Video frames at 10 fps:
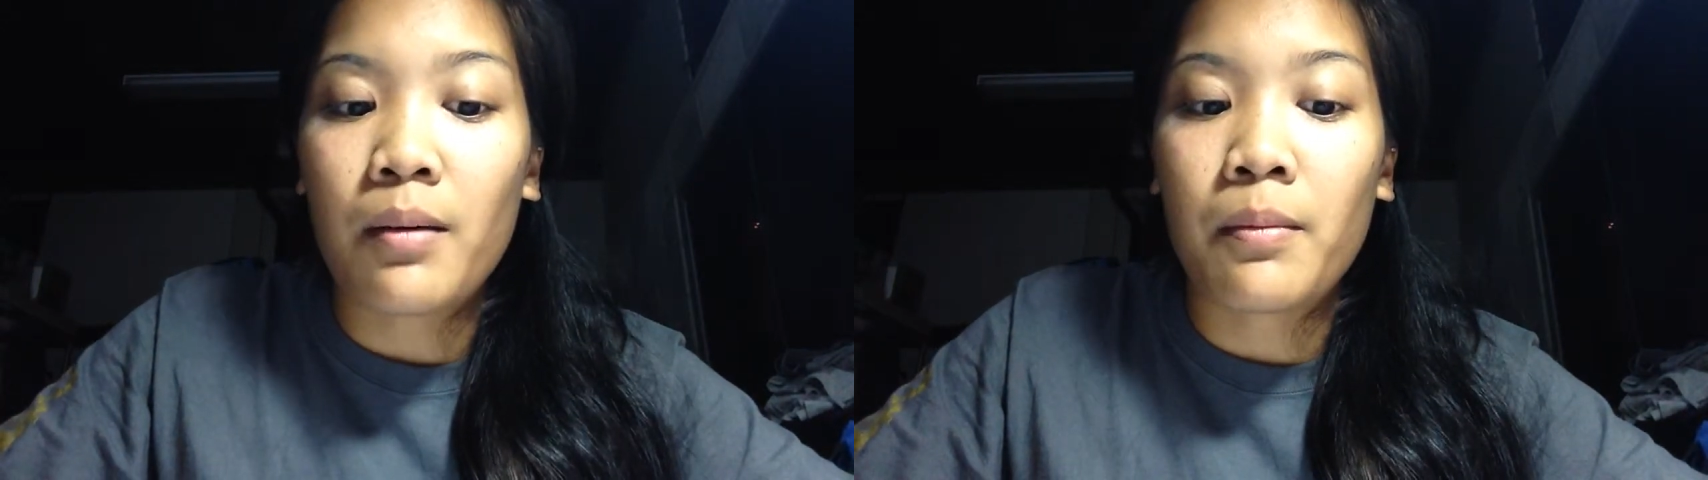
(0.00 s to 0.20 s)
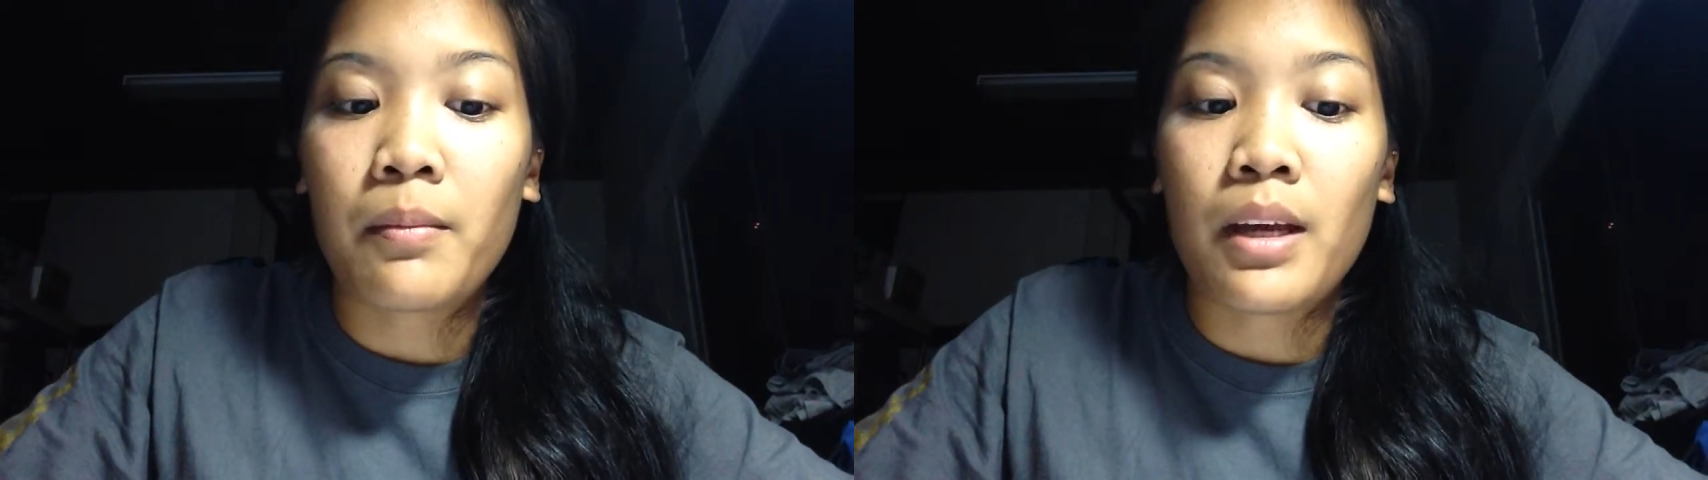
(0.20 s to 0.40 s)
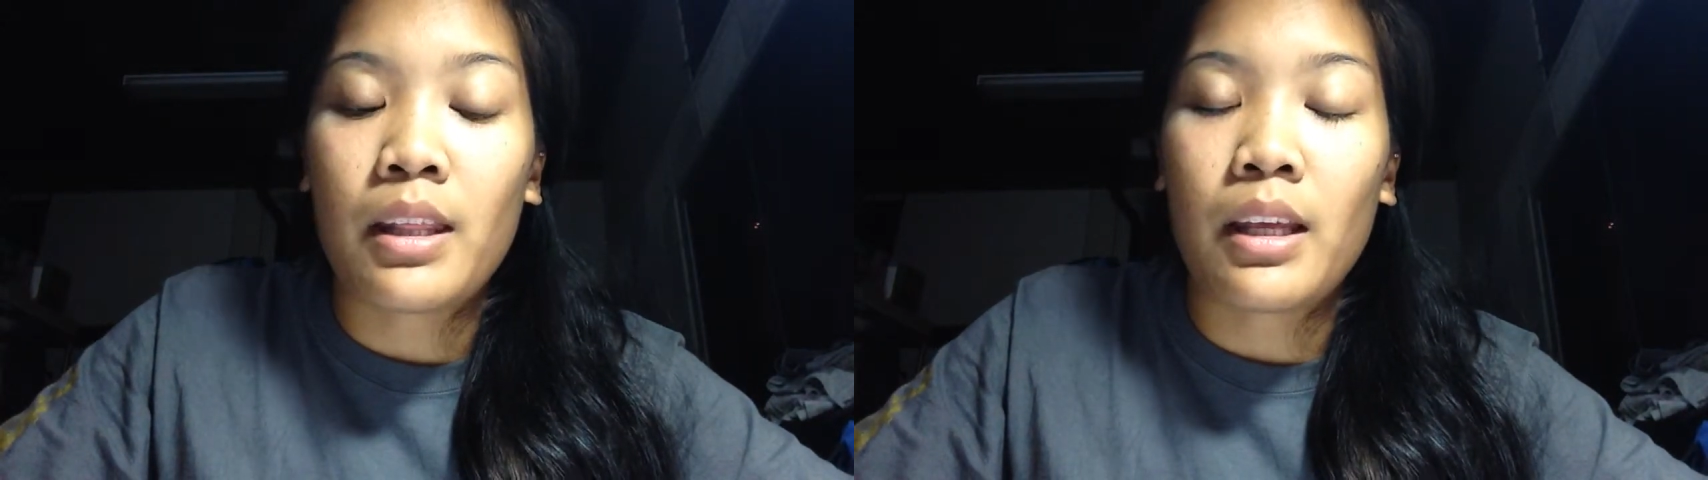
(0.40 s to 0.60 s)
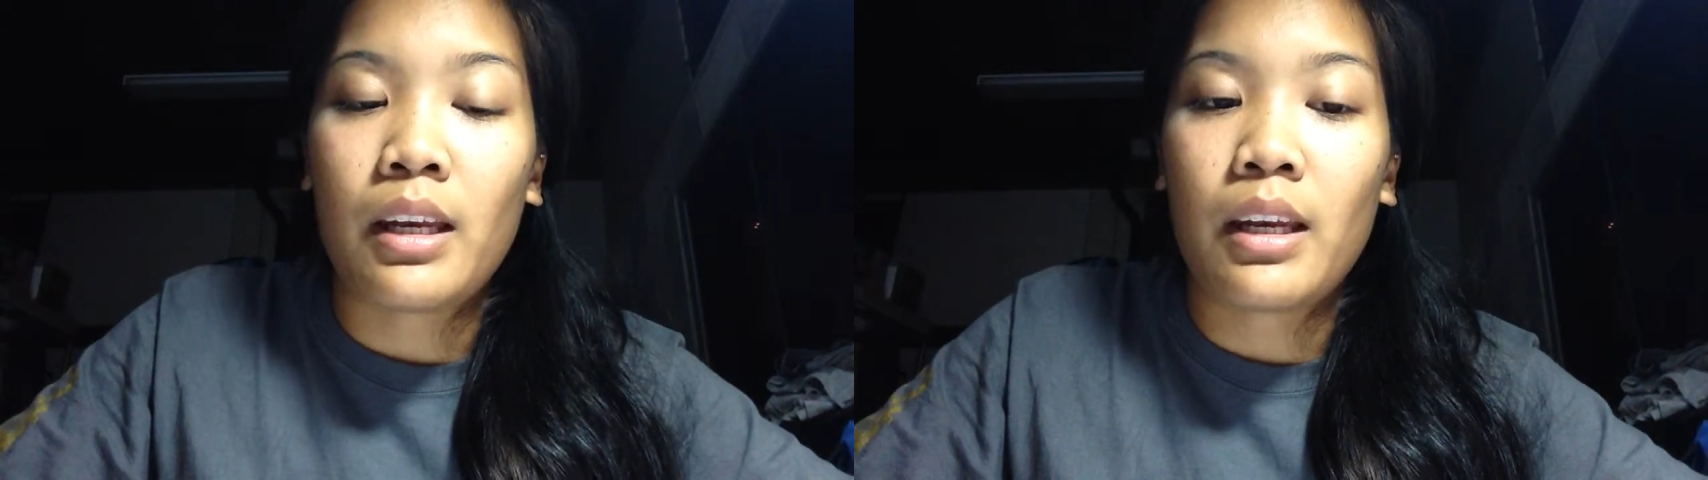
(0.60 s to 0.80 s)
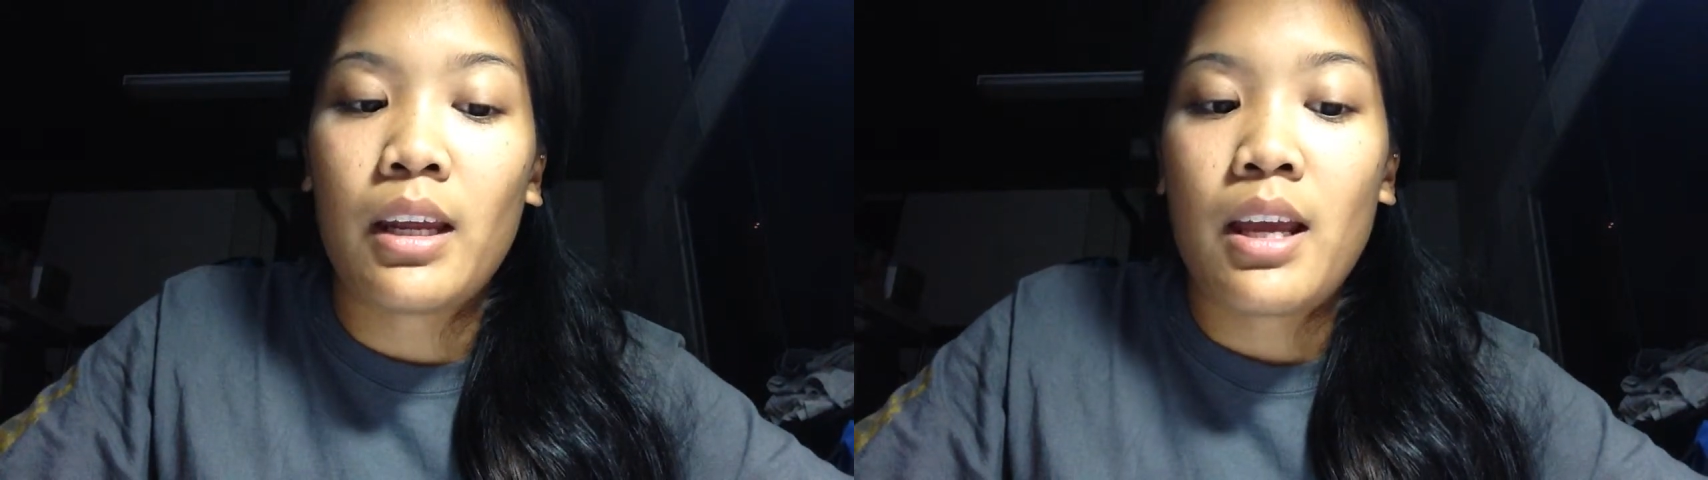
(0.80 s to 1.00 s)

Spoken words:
And then